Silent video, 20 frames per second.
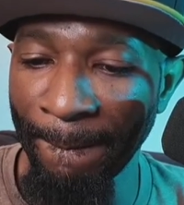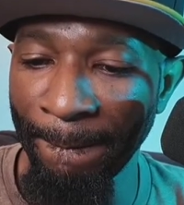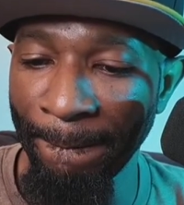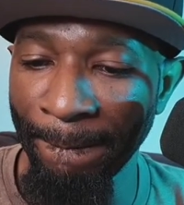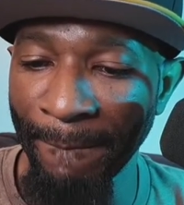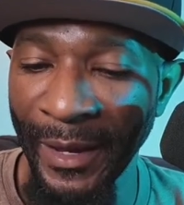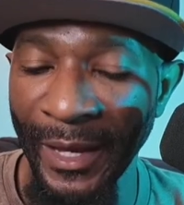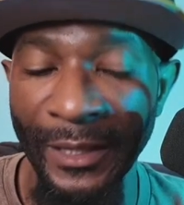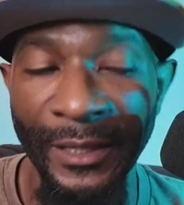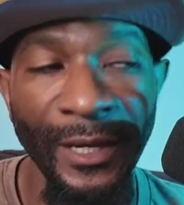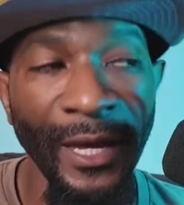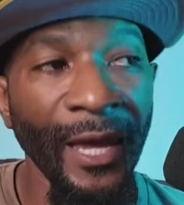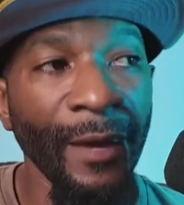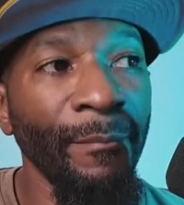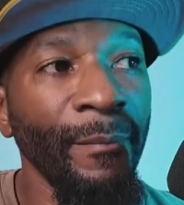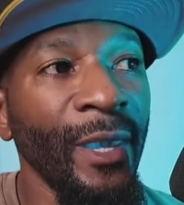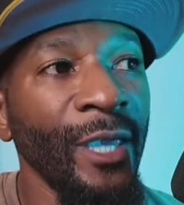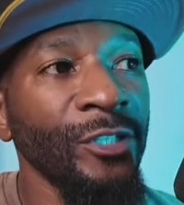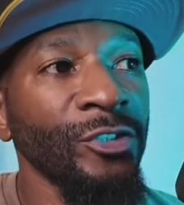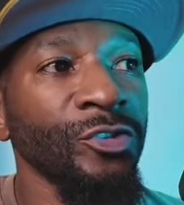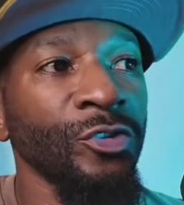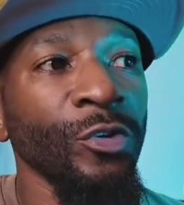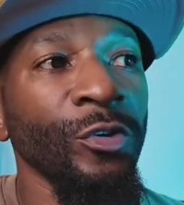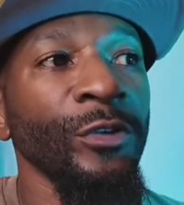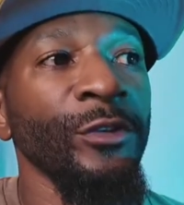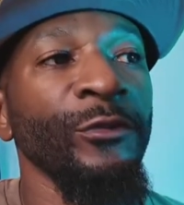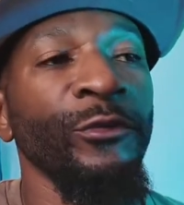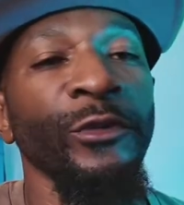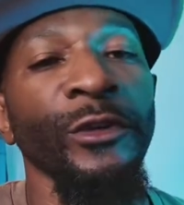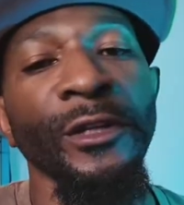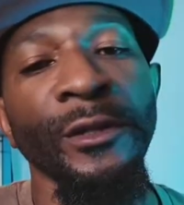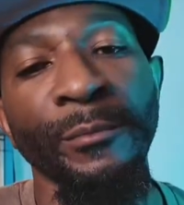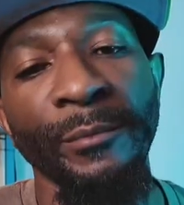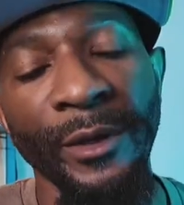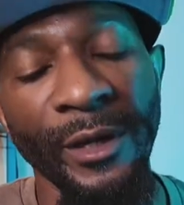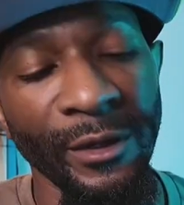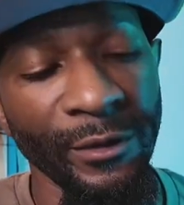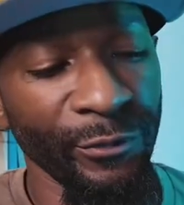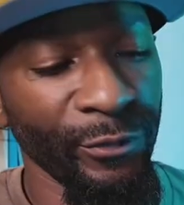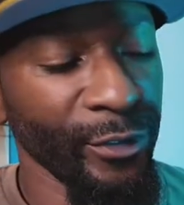Man, look, hey, make sure you're feeling
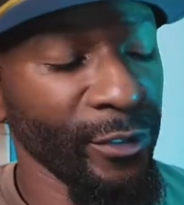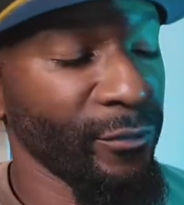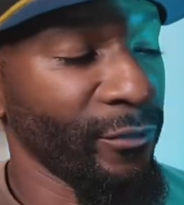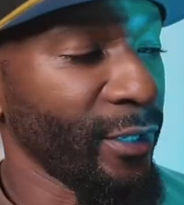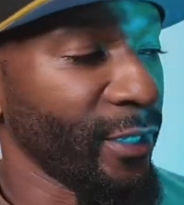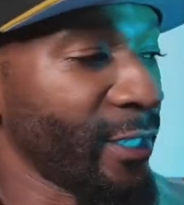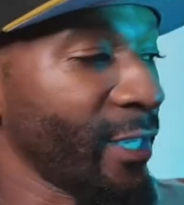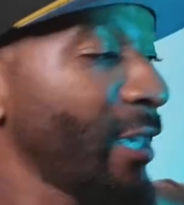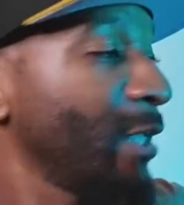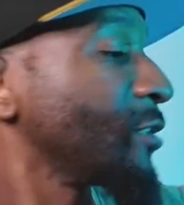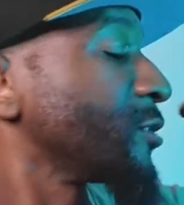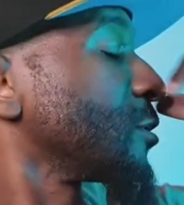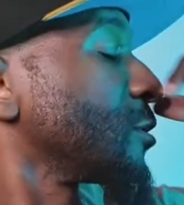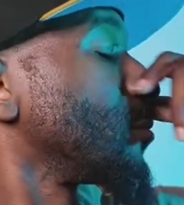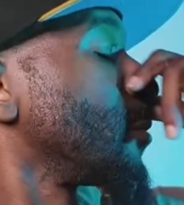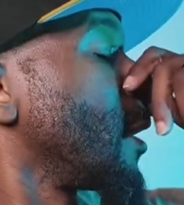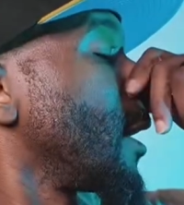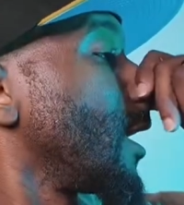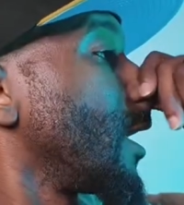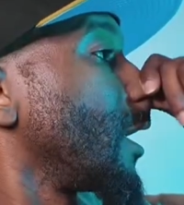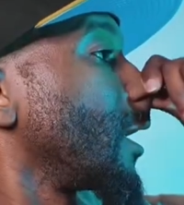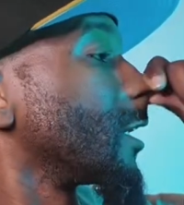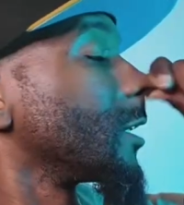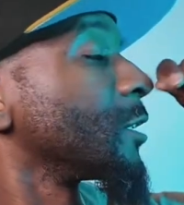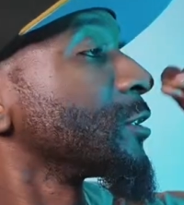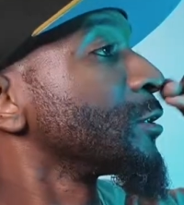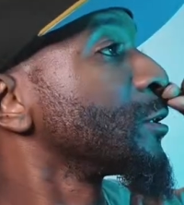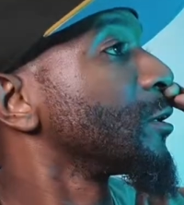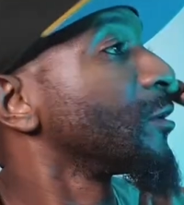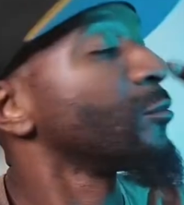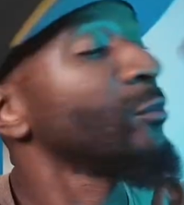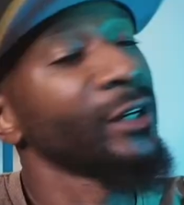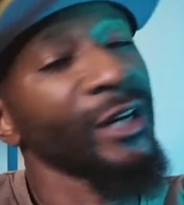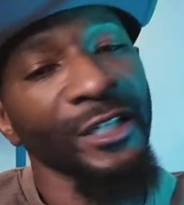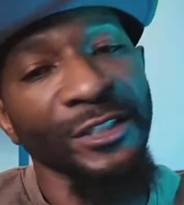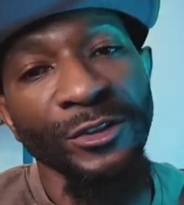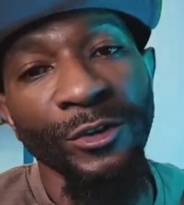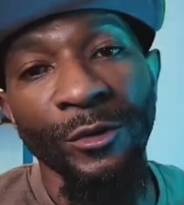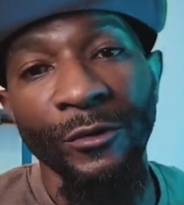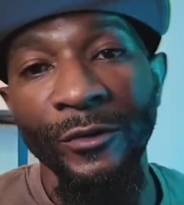better for your vacation, man, because, well, that's
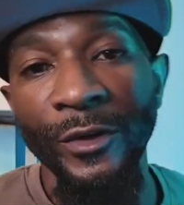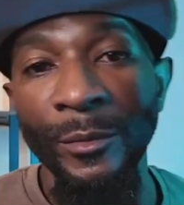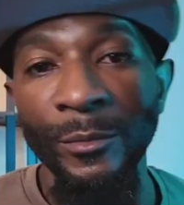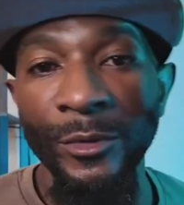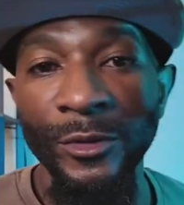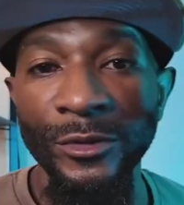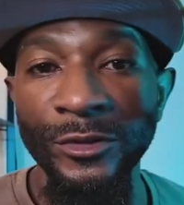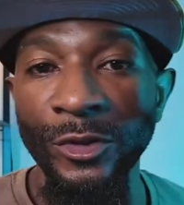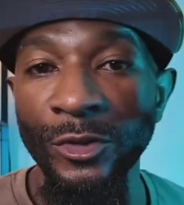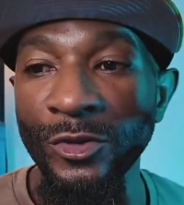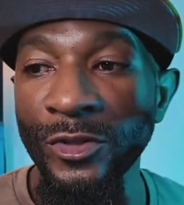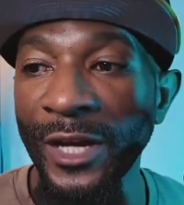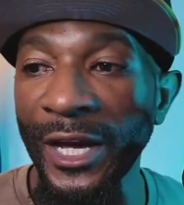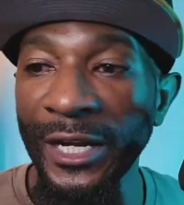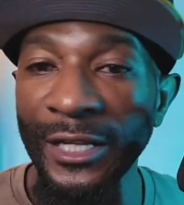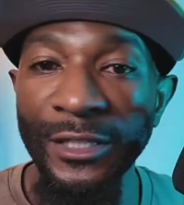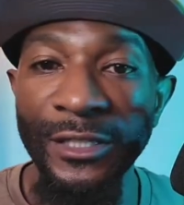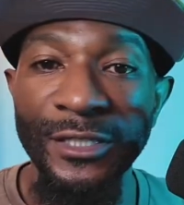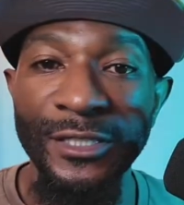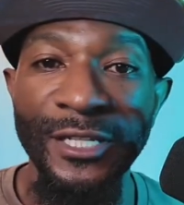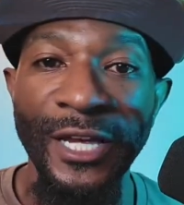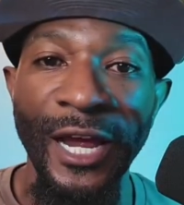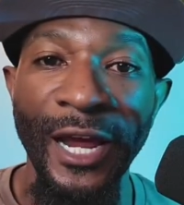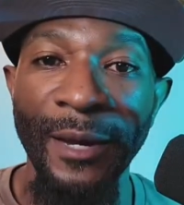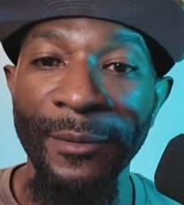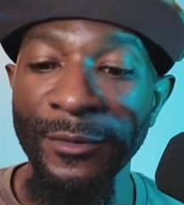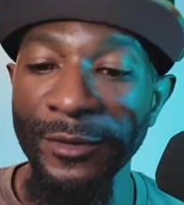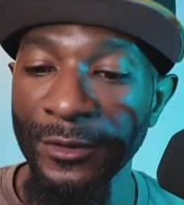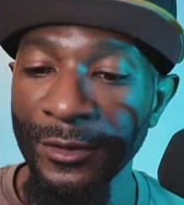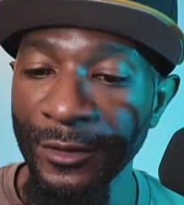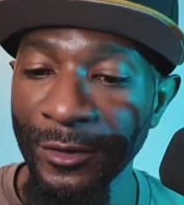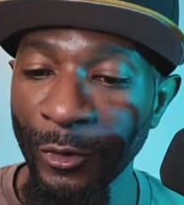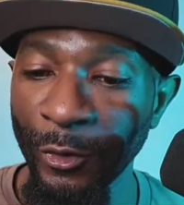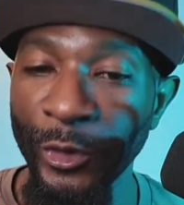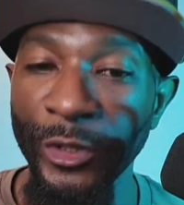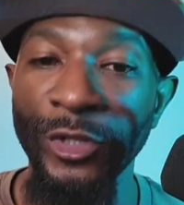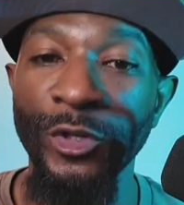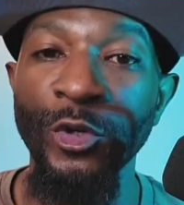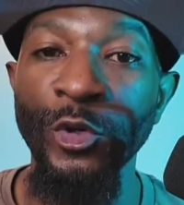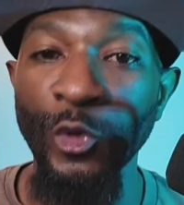November, so you got a little time to
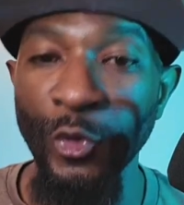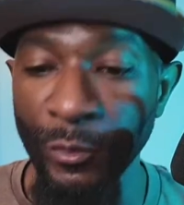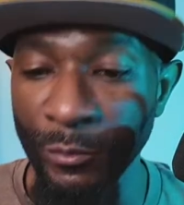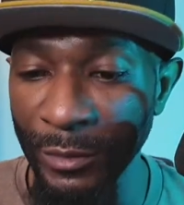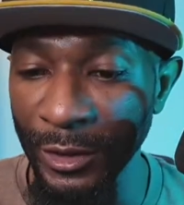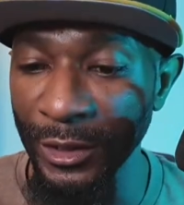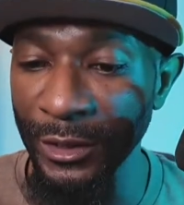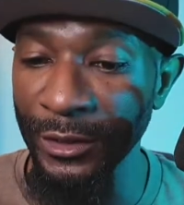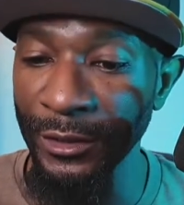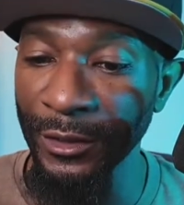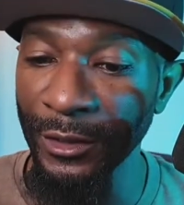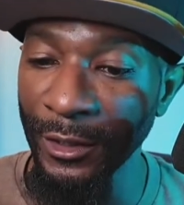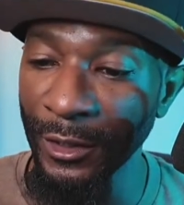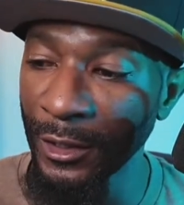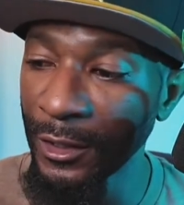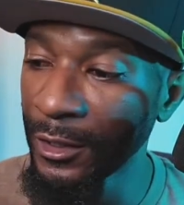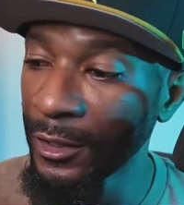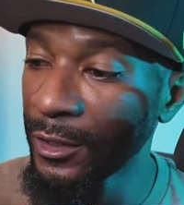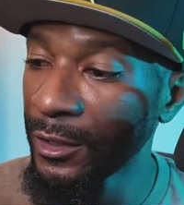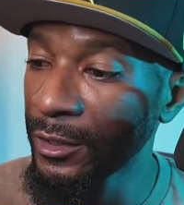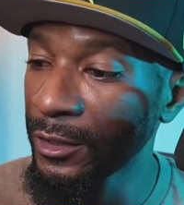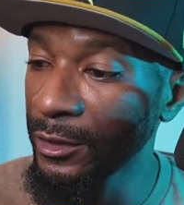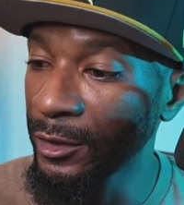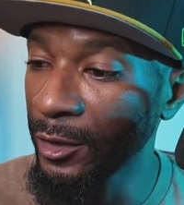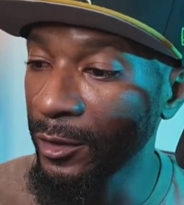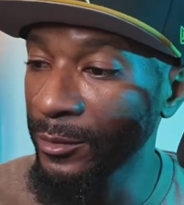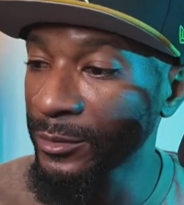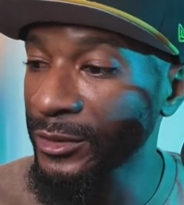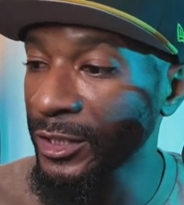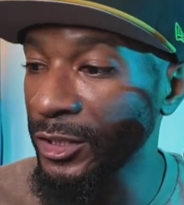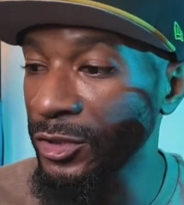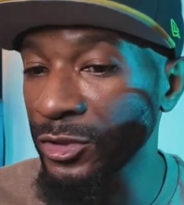recoup, but you know what I'm saying?